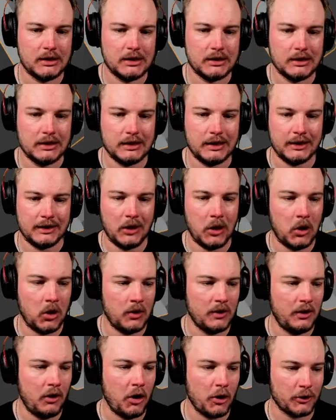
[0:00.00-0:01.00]
like all the
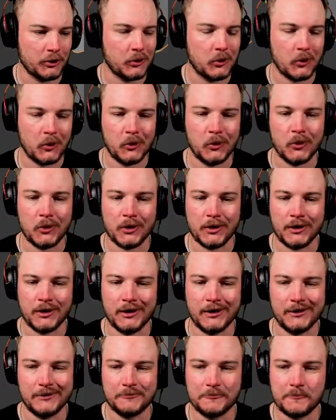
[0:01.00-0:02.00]

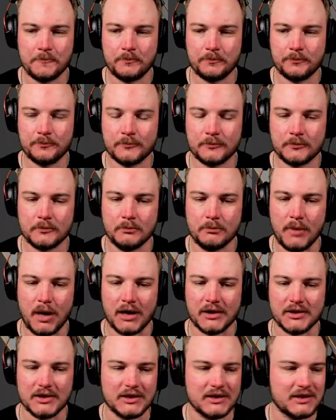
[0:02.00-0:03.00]
hardcore
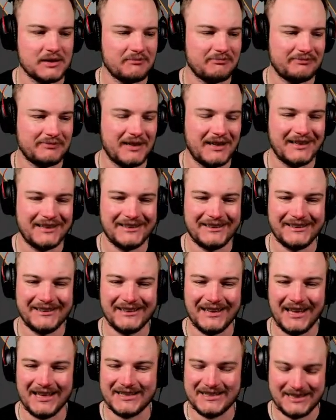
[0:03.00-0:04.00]
bosses.
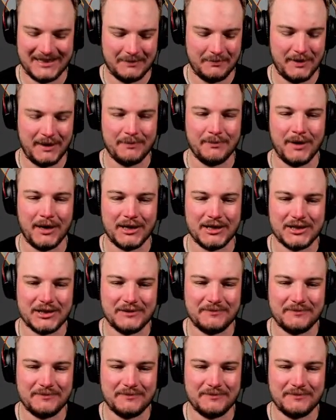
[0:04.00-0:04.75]
That's a bit much.